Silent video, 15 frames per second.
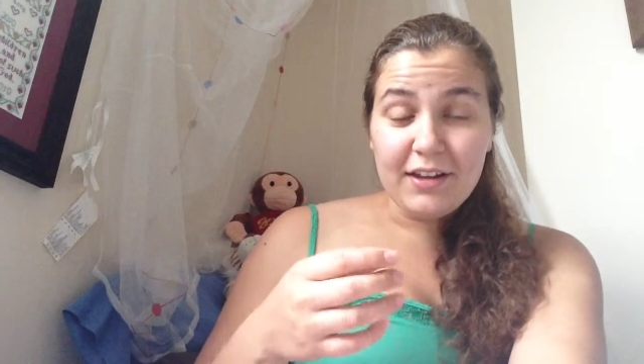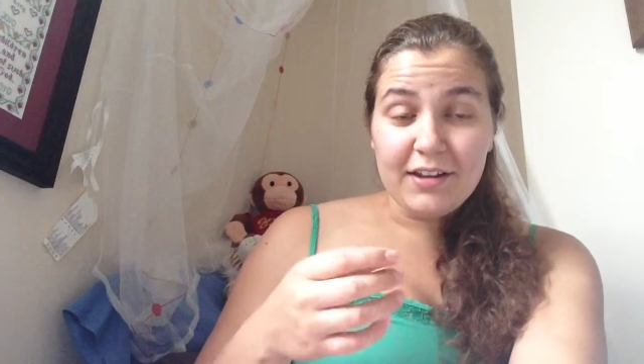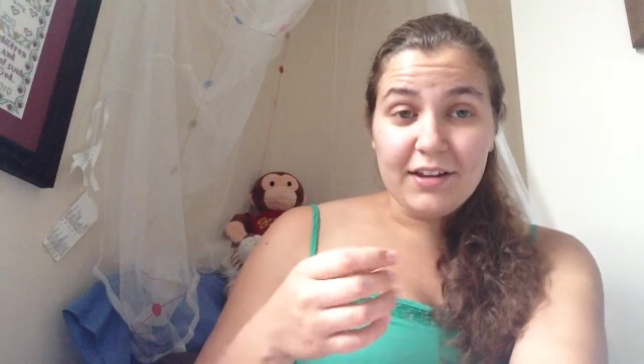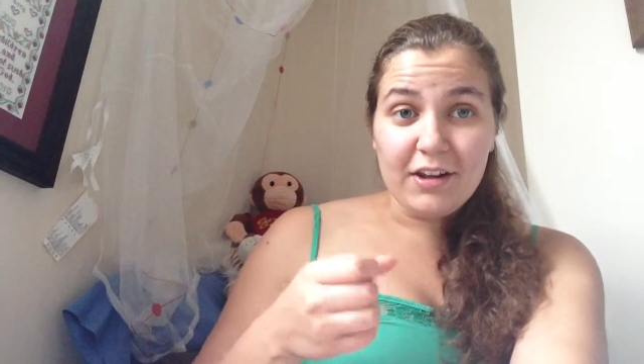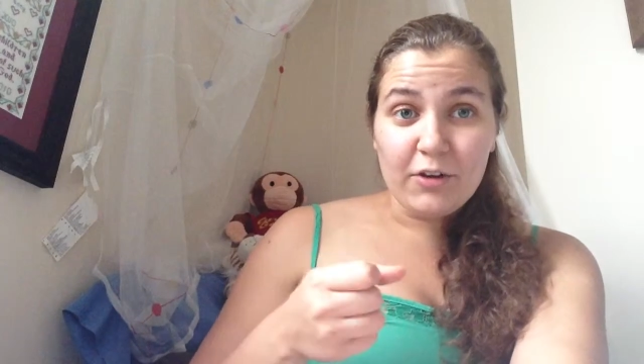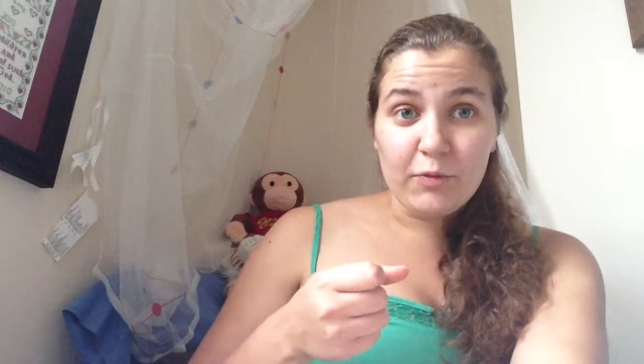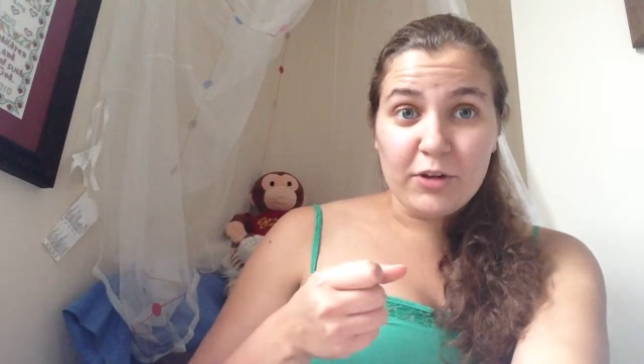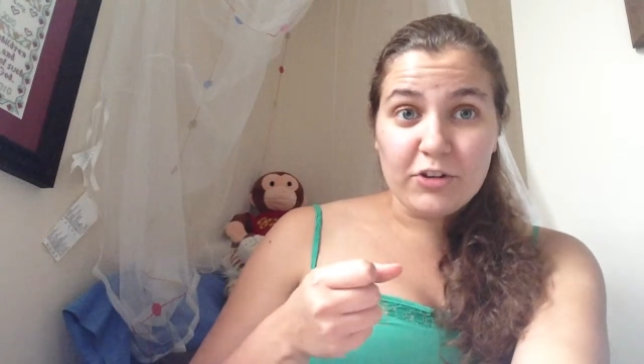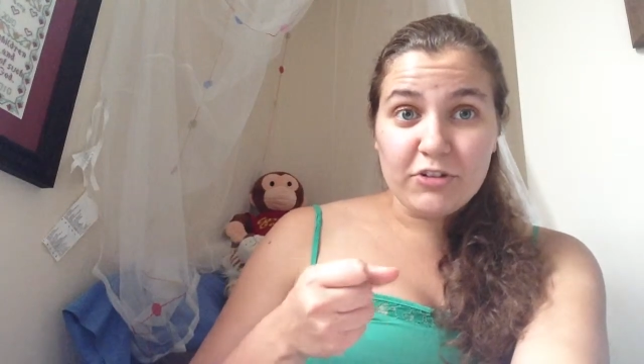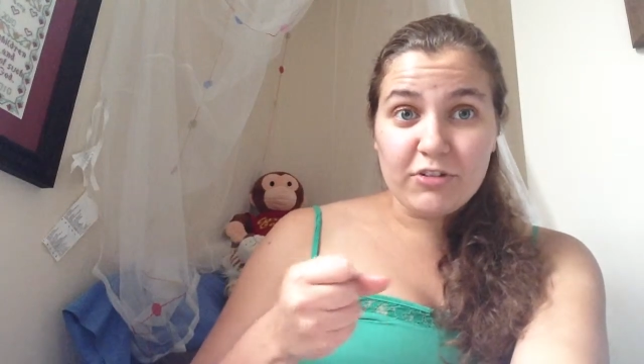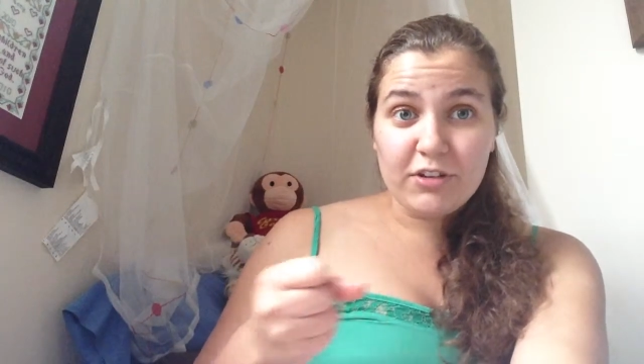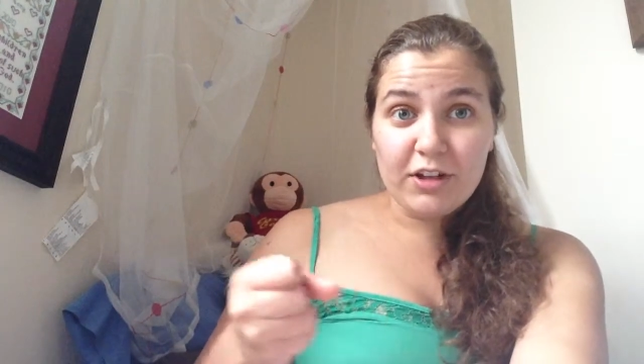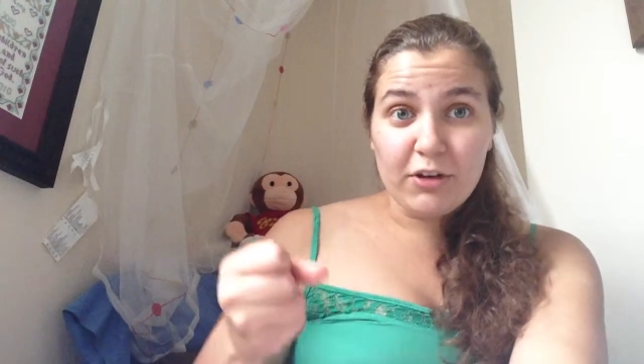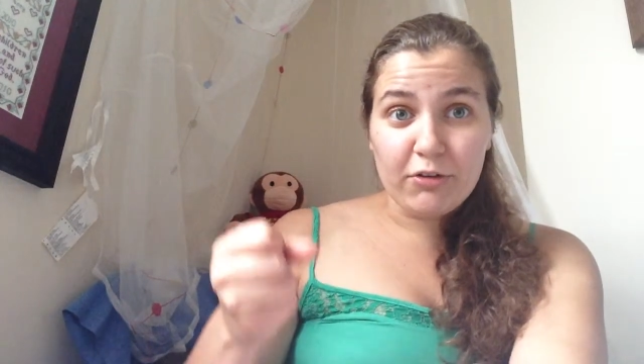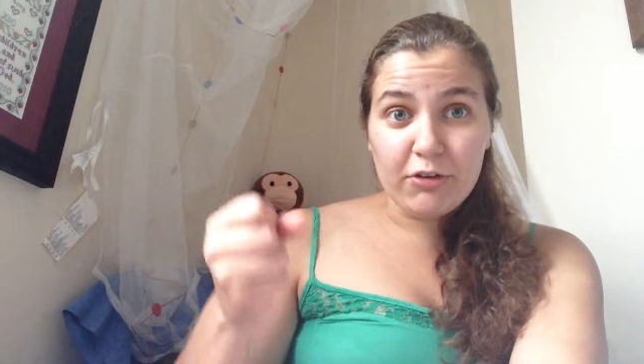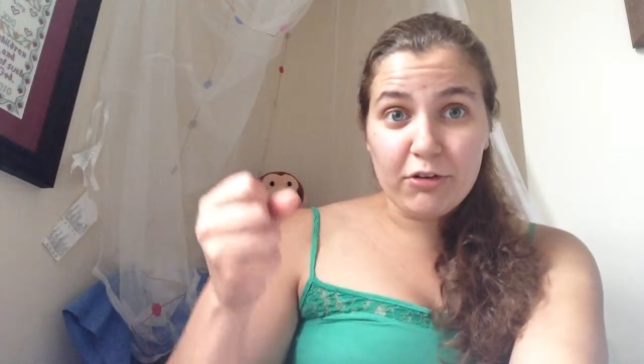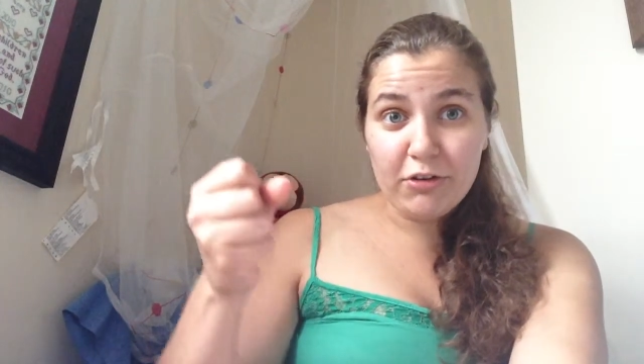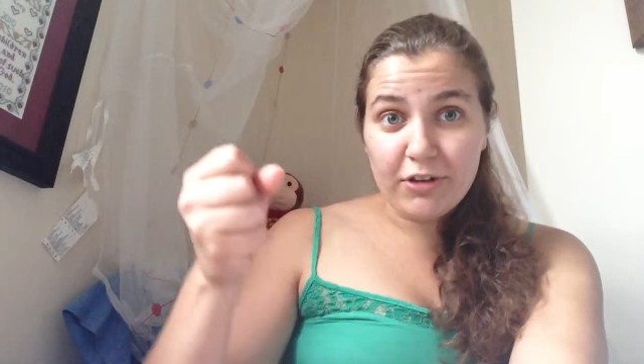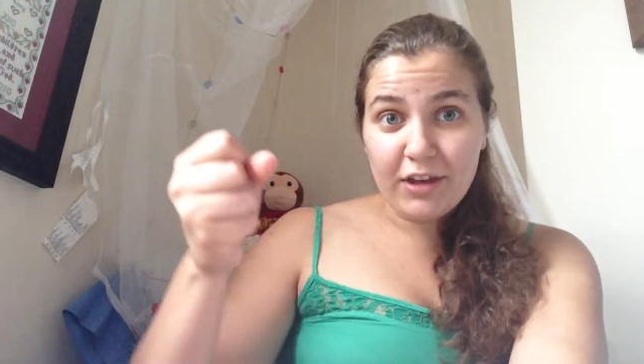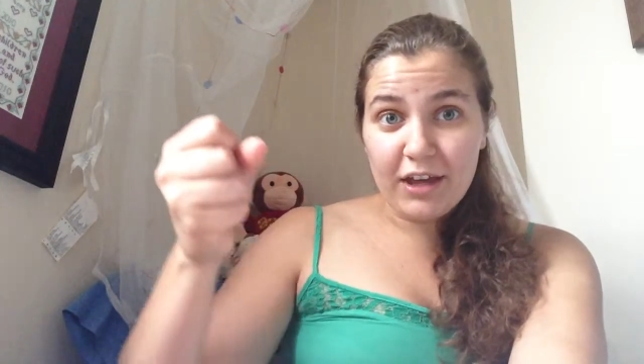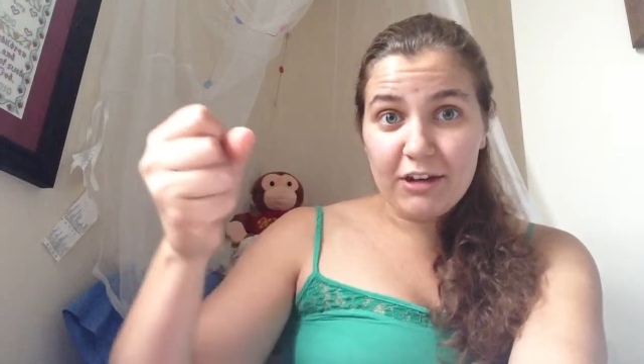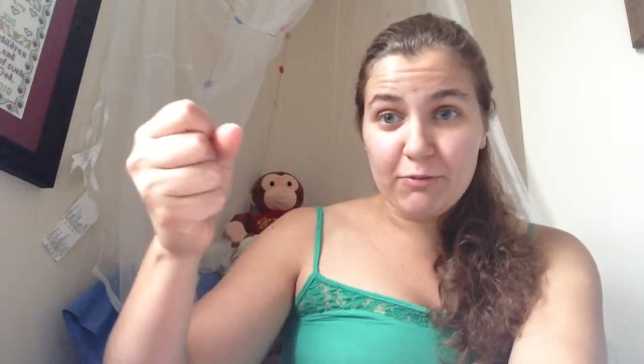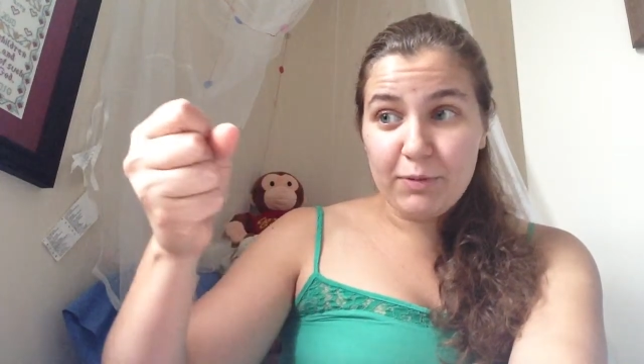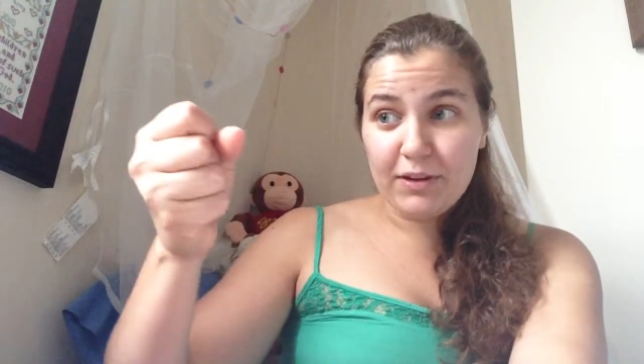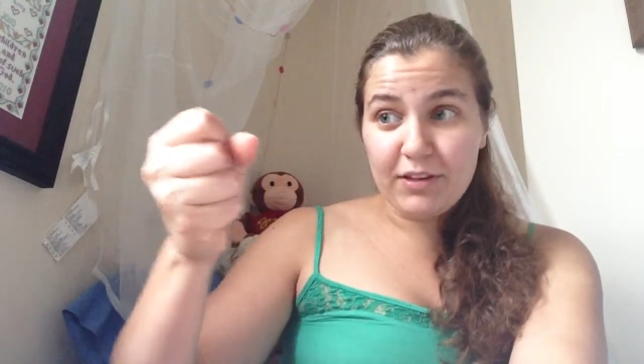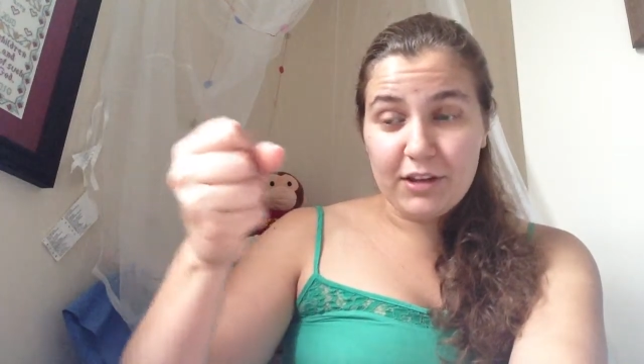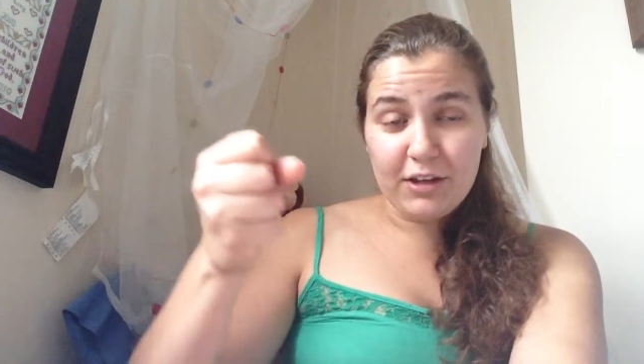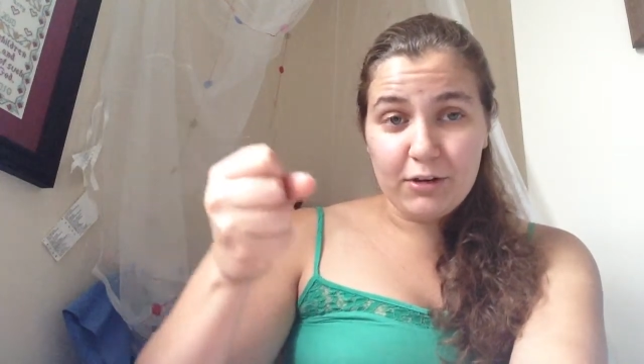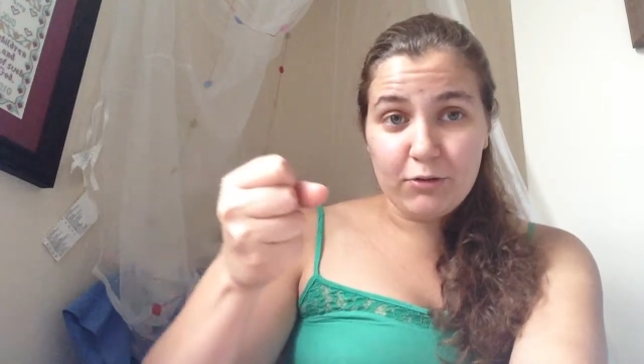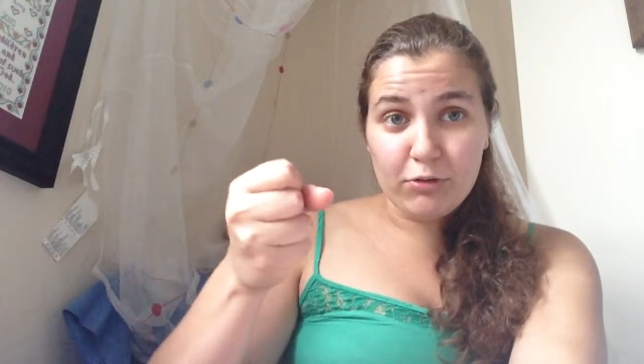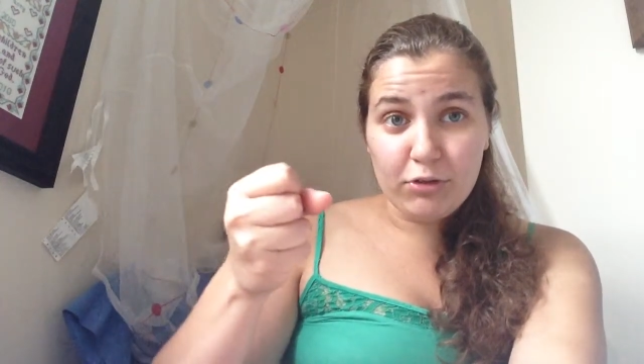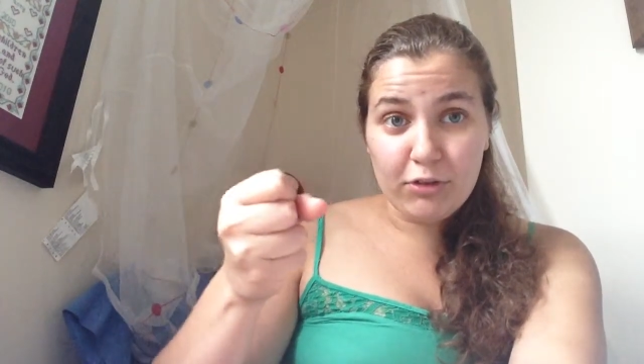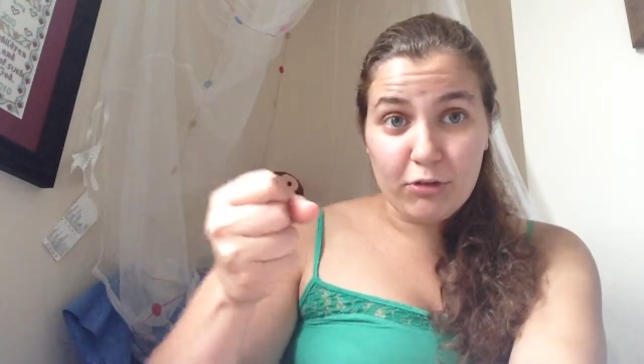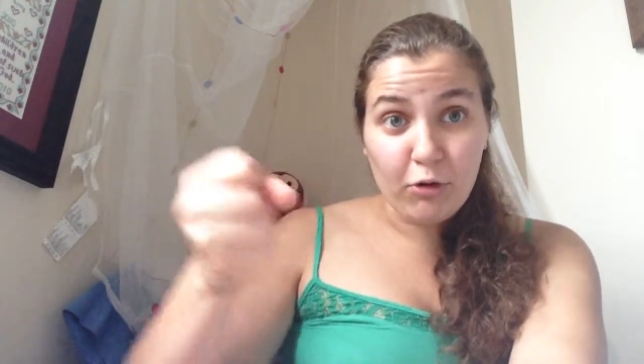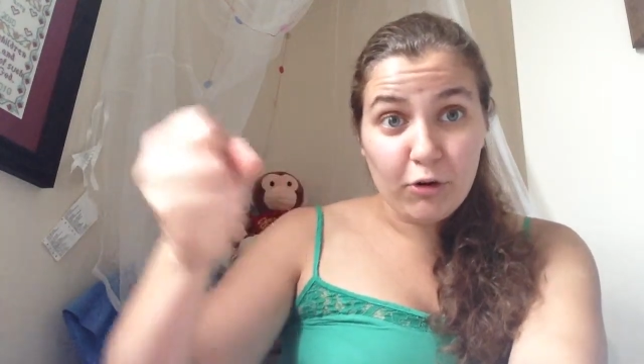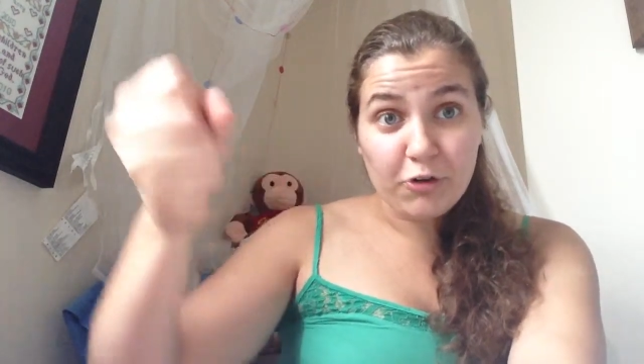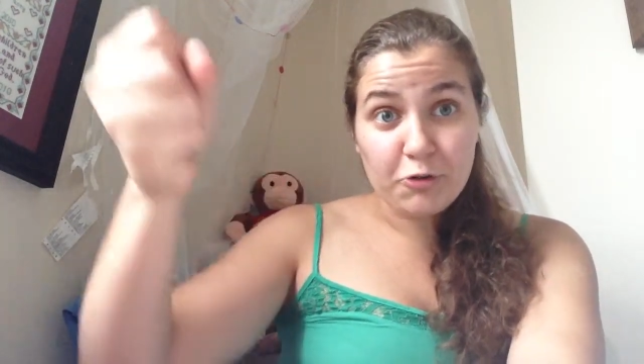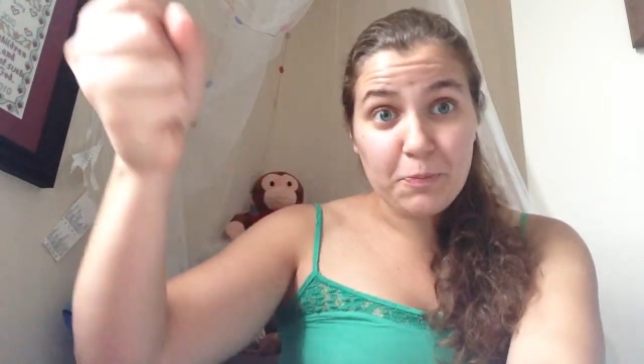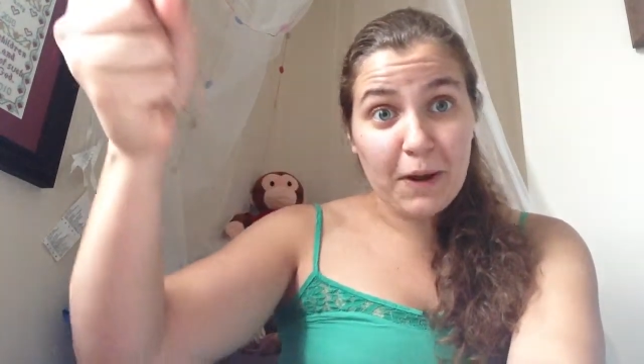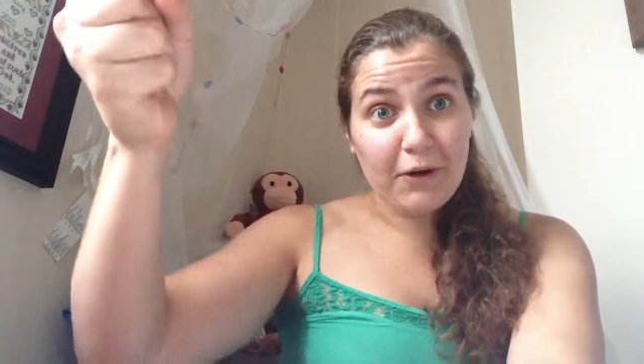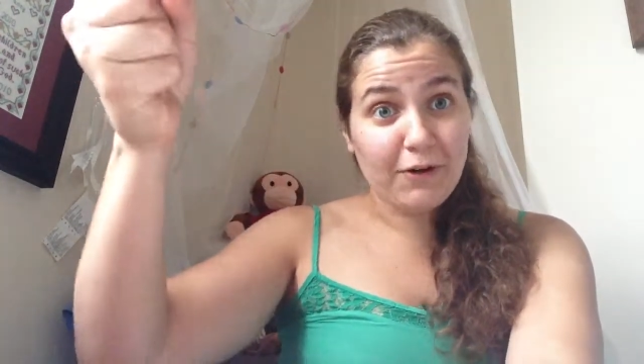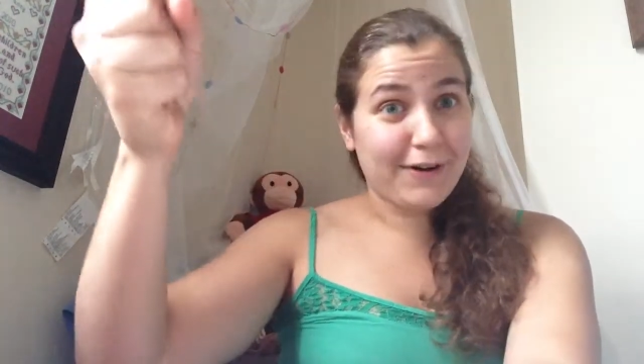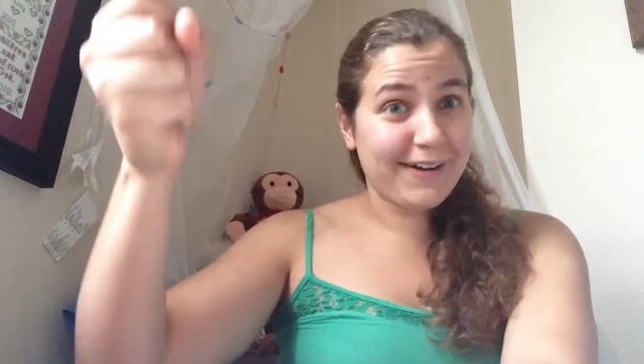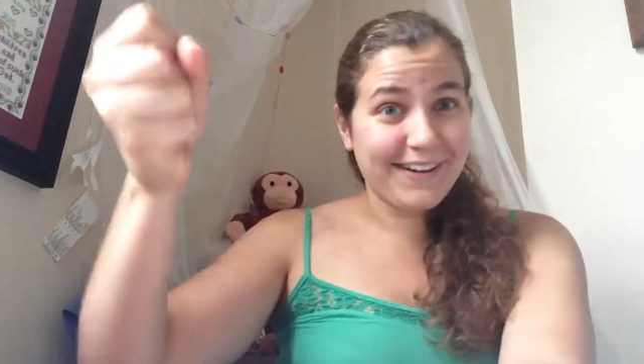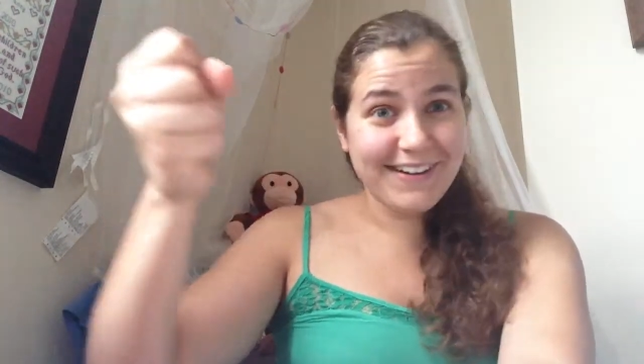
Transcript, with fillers: you know, which you know could kind of be seen you know, the torchbearer,